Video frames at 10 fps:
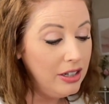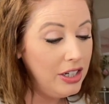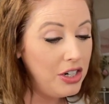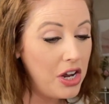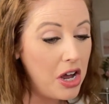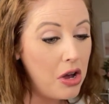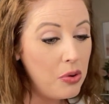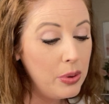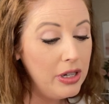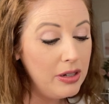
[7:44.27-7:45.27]
You
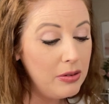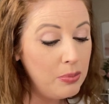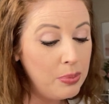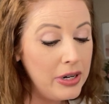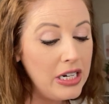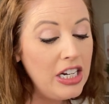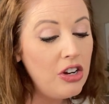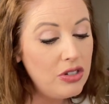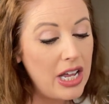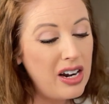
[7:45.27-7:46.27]
know, Britney
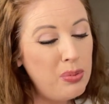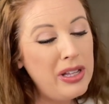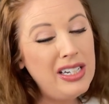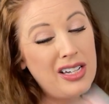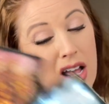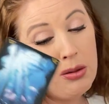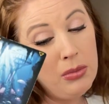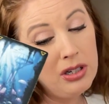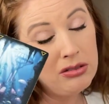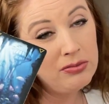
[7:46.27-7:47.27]
knows how to play
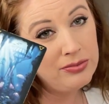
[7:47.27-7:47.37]
dumb